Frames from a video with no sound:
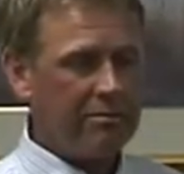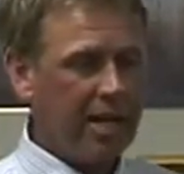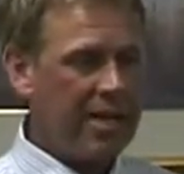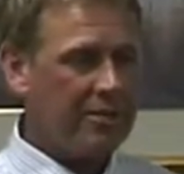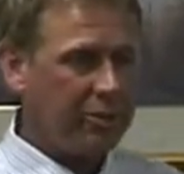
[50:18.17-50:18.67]

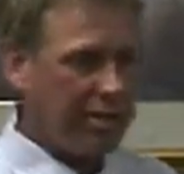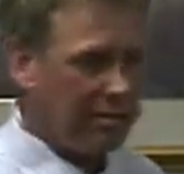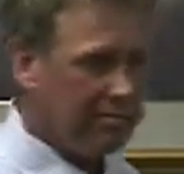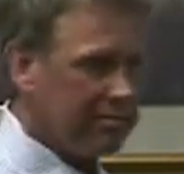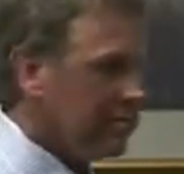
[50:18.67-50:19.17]
last week,
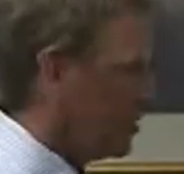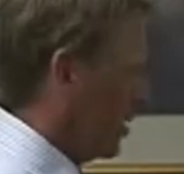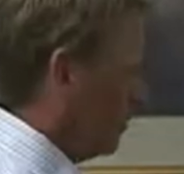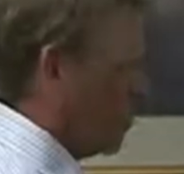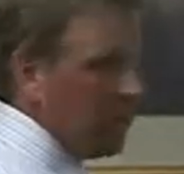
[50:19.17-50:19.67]

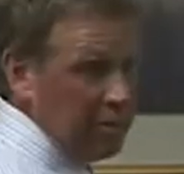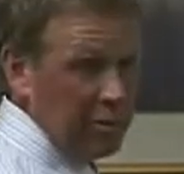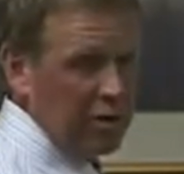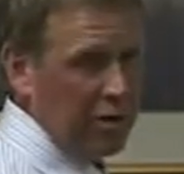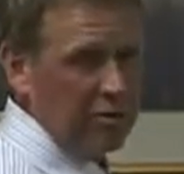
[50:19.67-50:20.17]
probably
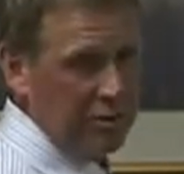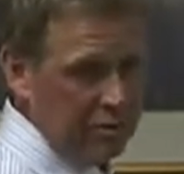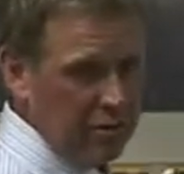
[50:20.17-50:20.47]
more closer